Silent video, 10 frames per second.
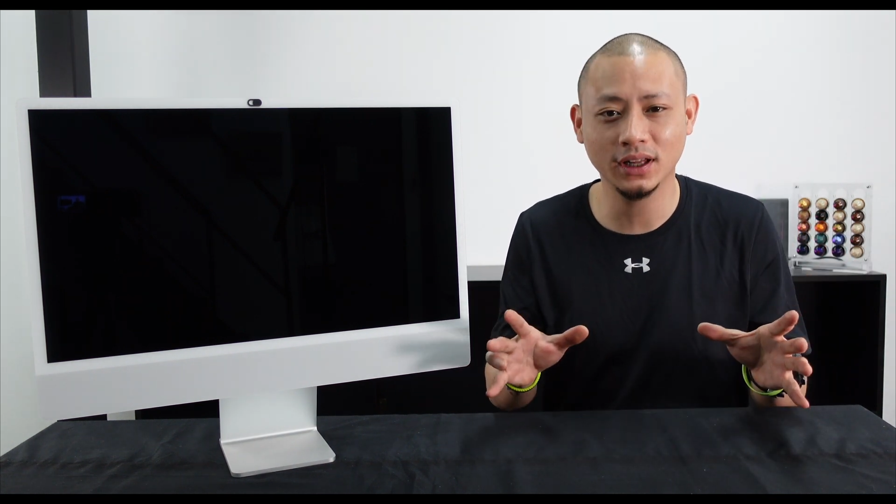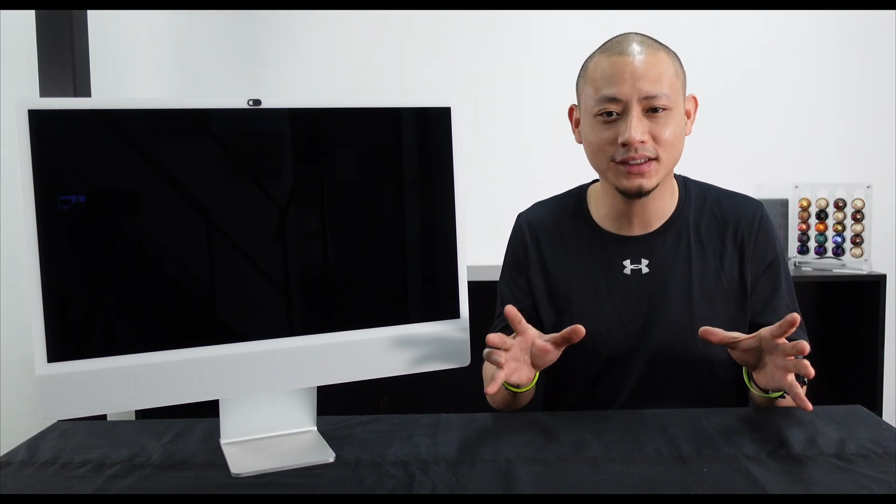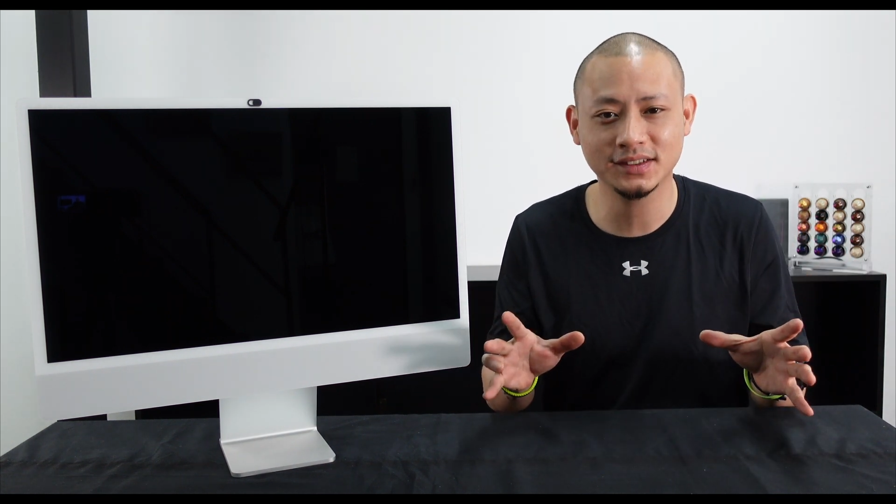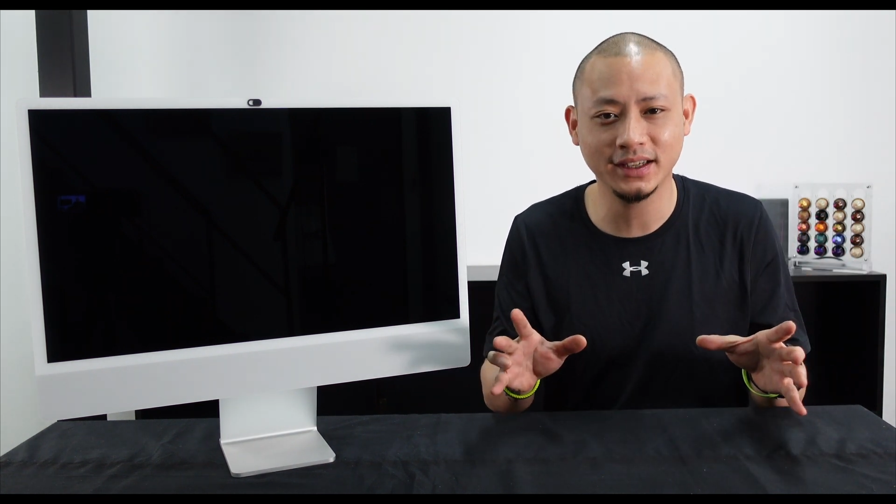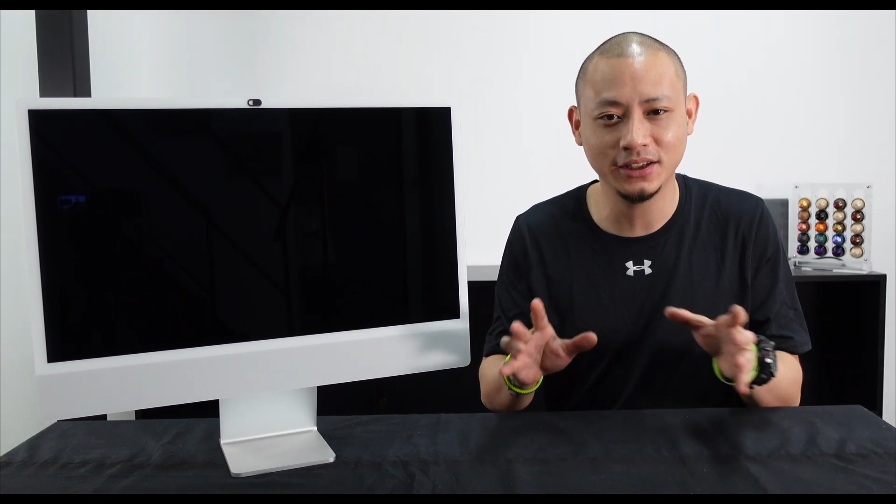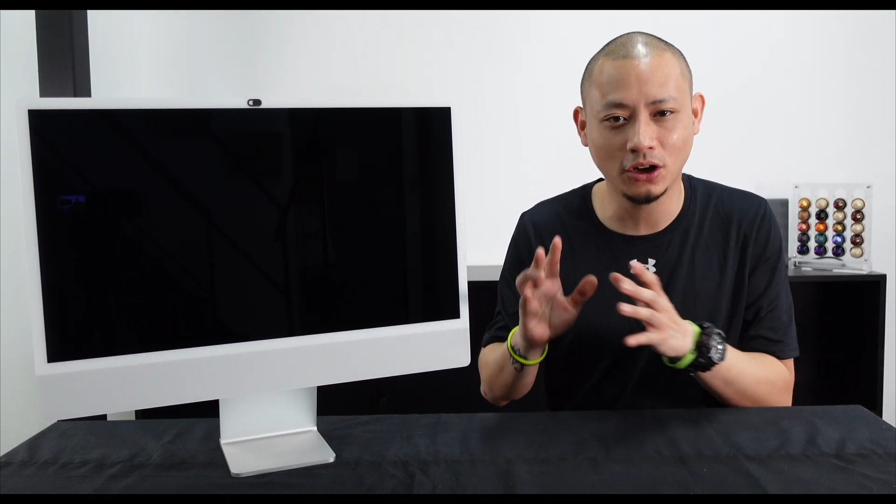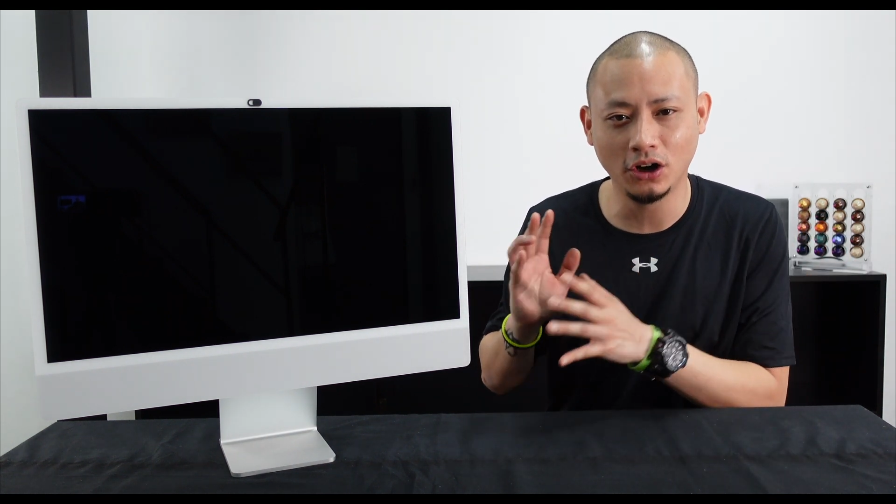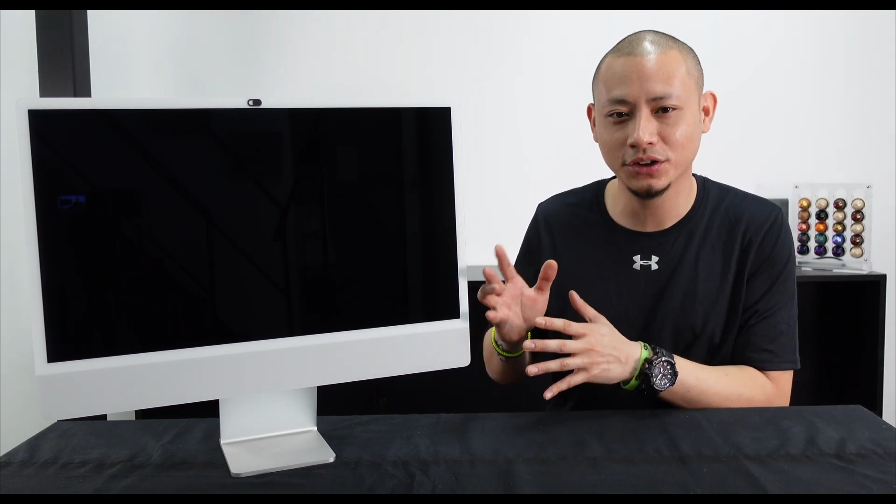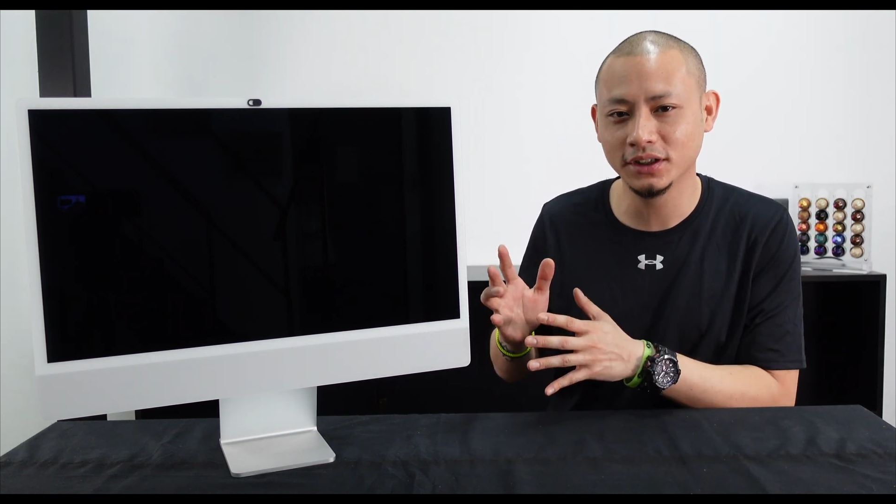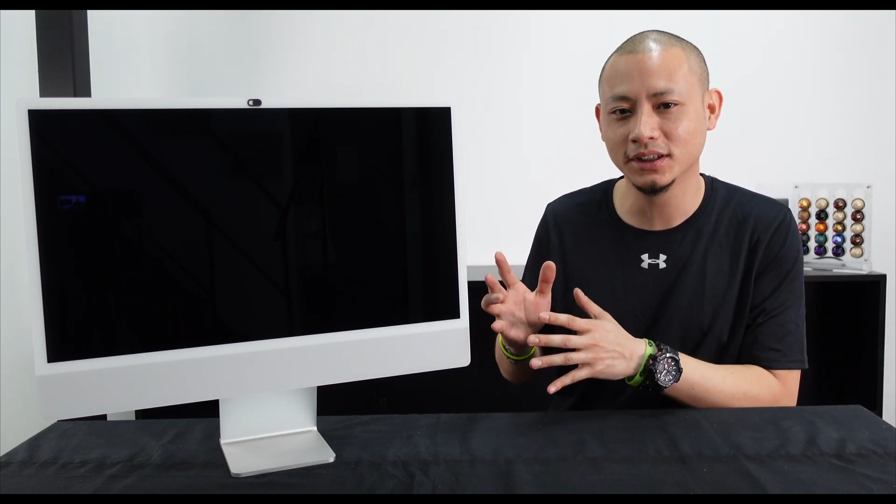estate
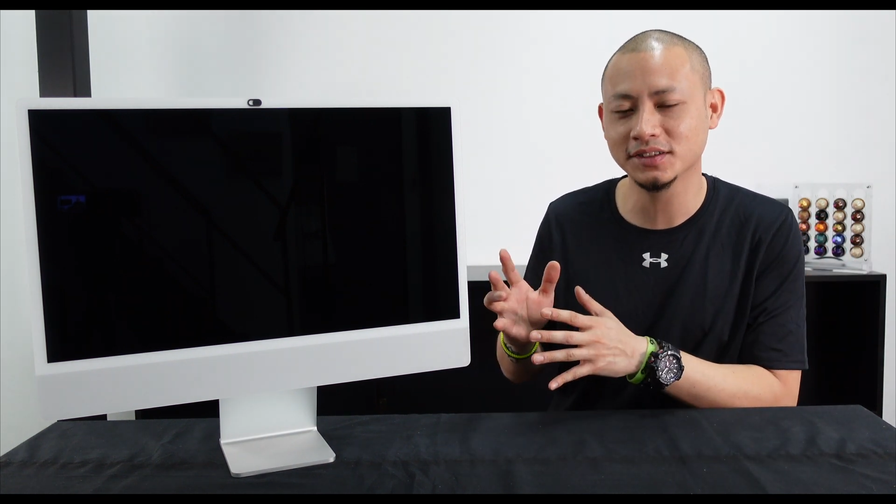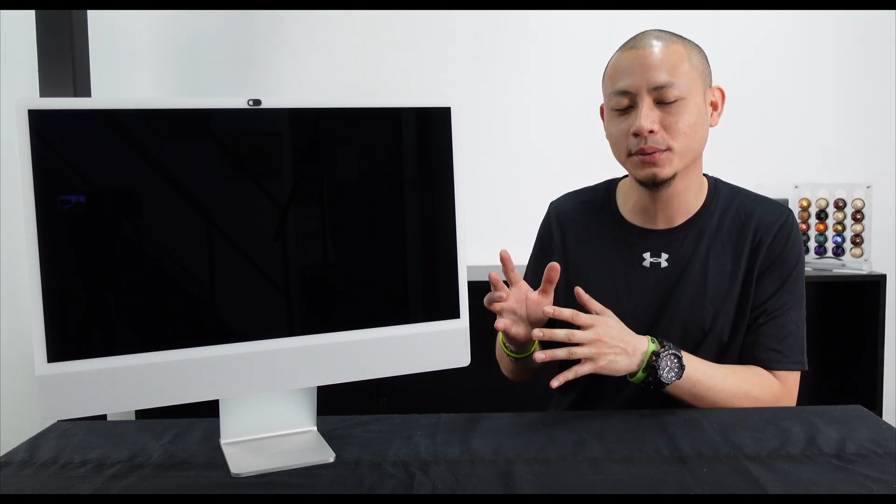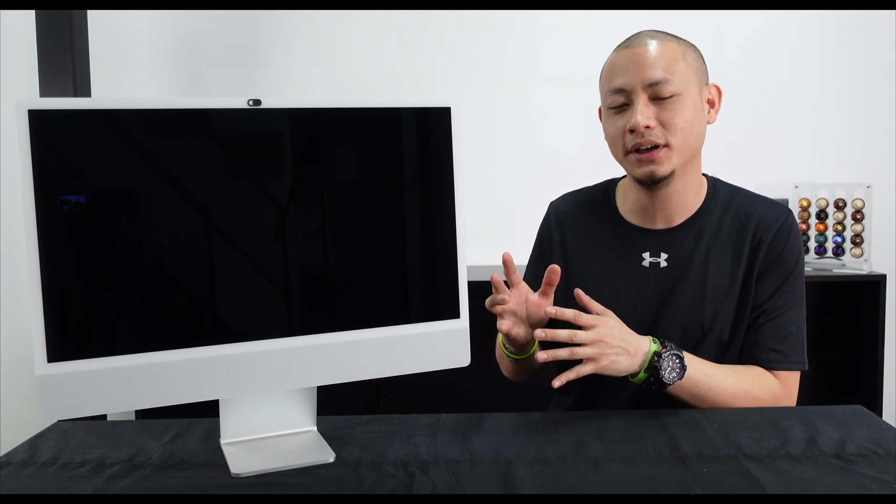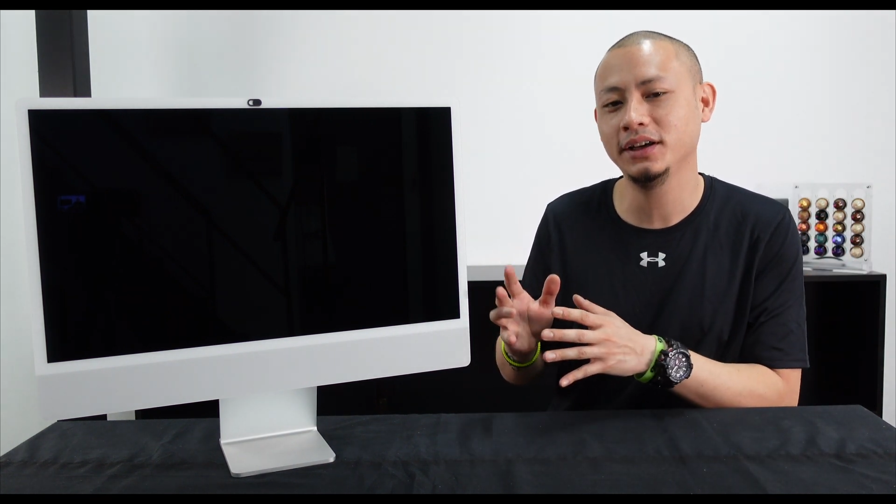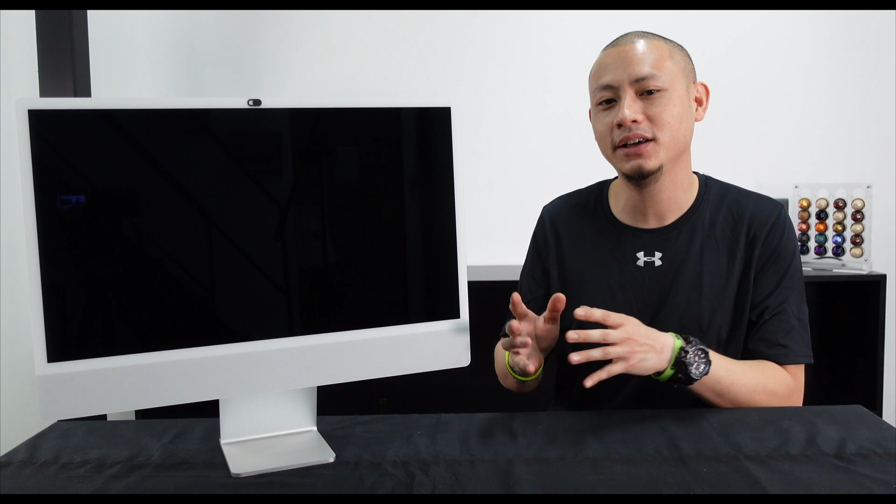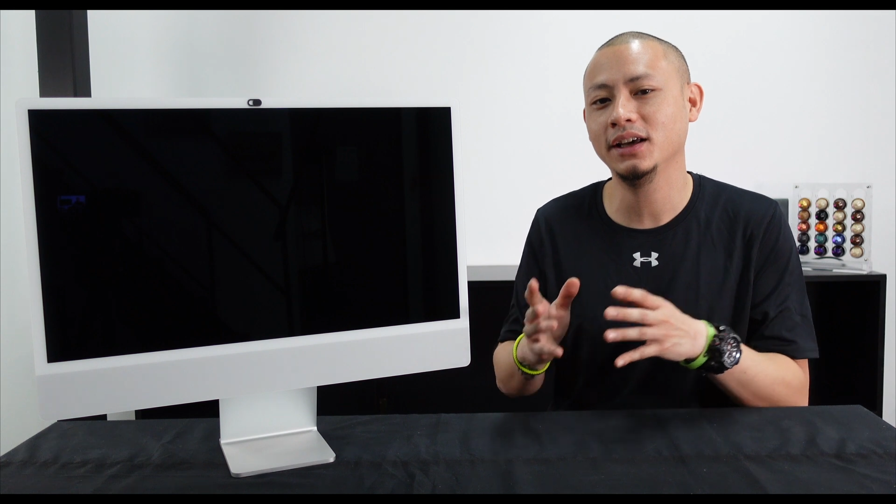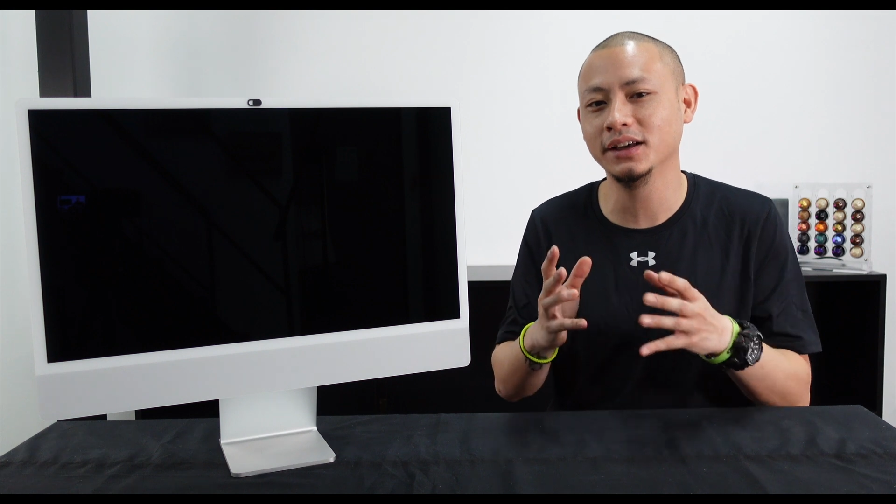on the display